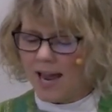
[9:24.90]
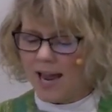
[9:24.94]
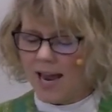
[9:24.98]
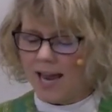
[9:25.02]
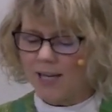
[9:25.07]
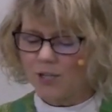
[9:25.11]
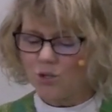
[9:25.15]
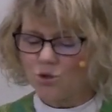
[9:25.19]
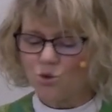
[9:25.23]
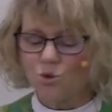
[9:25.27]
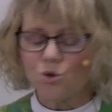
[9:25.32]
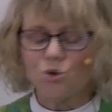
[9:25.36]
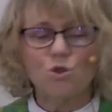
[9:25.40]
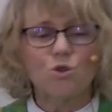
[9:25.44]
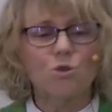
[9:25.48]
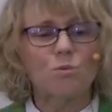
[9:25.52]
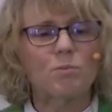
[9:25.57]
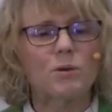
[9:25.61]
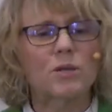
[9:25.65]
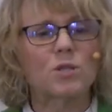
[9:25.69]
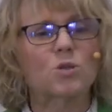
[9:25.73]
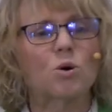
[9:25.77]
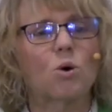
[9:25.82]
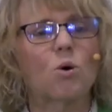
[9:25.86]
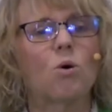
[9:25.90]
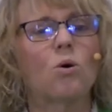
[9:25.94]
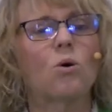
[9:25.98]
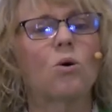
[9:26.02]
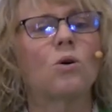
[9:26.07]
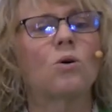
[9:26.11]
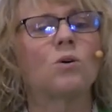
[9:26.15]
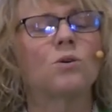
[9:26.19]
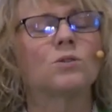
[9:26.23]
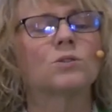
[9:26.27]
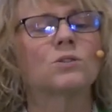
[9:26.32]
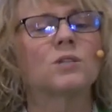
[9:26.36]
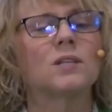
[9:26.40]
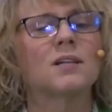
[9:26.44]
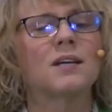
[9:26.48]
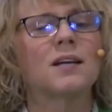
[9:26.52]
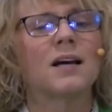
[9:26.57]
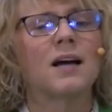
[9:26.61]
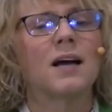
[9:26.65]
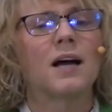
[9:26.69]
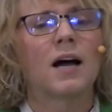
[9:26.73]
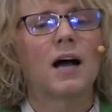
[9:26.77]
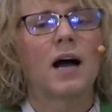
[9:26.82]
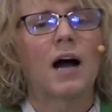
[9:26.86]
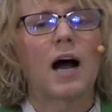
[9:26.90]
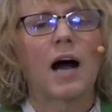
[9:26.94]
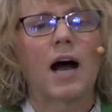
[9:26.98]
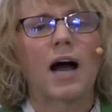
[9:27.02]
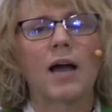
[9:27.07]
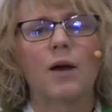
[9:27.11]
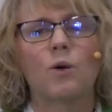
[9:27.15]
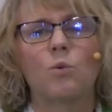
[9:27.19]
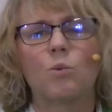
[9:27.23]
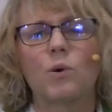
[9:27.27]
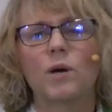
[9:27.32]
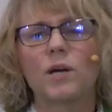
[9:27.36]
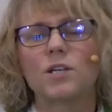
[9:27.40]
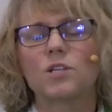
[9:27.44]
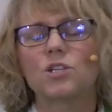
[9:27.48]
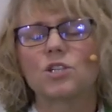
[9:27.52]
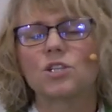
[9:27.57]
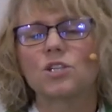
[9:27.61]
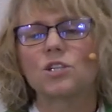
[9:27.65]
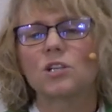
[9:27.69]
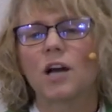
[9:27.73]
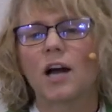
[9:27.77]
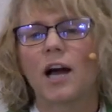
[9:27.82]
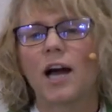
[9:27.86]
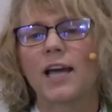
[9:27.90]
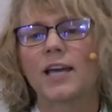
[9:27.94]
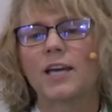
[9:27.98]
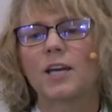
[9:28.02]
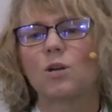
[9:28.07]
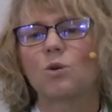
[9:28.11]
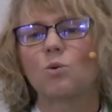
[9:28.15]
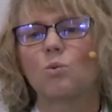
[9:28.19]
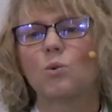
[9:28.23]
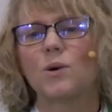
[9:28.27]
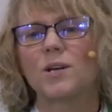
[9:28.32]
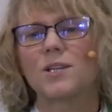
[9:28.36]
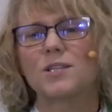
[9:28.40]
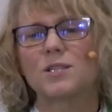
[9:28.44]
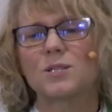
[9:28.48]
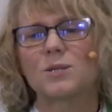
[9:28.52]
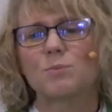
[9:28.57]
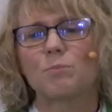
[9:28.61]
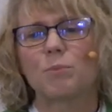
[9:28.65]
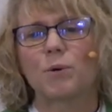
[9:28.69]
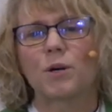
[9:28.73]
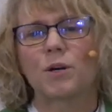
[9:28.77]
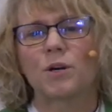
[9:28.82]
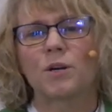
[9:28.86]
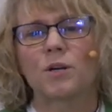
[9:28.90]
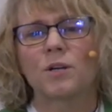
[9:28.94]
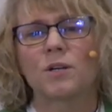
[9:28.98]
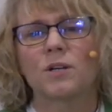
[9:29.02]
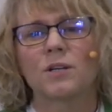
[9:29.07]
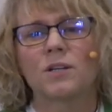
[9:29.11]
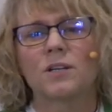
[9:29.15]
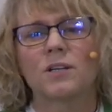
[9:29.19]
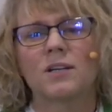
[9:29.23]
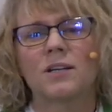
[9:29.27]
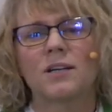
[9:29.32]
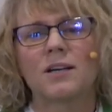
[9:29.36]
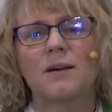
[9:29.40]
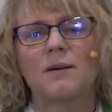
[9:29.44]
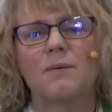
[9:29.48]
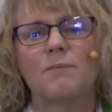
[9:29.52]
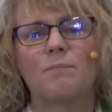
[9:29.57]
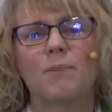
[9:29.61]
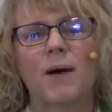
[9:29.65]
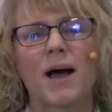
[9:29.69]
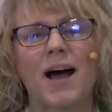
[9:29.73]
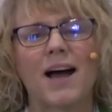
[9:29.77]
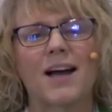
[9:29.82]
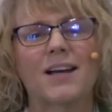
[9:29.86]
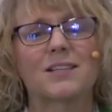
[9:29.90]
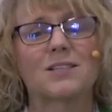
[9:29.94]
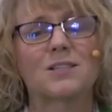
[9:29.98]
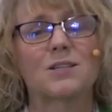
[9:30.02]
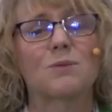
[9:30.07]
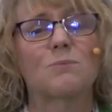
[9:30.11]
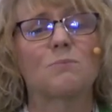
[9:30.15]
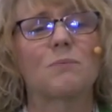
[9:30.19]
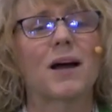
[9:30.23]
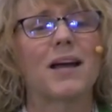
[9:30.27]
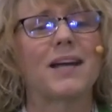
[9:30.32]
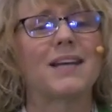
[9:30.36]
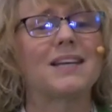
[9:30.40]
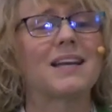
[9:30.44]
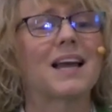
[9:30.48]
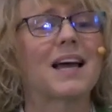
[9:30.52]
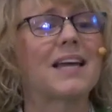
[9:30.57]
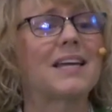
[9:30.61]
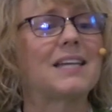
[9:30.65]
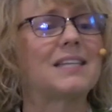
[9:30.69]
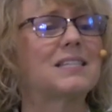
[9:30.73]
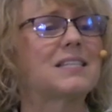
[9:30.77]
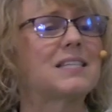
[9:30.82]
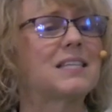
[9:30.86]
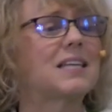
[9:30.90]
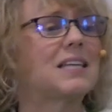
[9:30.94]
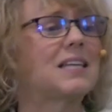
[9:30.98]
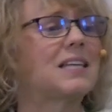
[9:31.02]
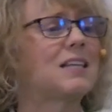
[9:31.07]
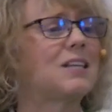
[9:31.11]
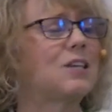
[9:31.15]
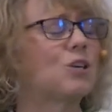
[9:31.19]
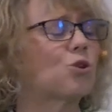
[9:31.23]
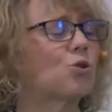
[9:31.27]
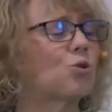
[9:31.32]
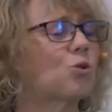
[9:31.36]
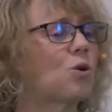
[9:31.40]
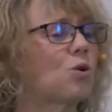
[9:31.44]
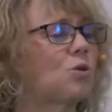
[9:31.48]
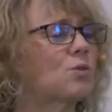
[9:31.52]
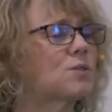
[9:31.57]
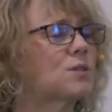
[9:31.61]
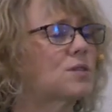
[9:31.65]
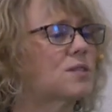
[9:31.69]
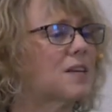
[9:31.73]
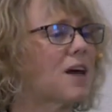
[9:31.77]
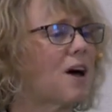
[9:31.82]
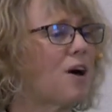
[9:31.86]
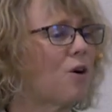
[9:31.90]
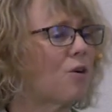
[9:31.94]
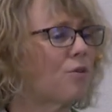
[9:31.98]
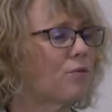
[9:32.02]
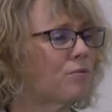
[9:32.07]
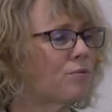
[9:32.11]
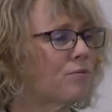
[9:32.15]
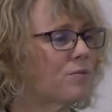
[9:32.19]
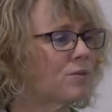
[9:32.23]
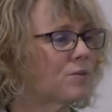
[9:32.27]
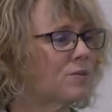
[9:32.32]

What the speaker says: And truth be told, I wish I could whisper back to my 19-year-old self,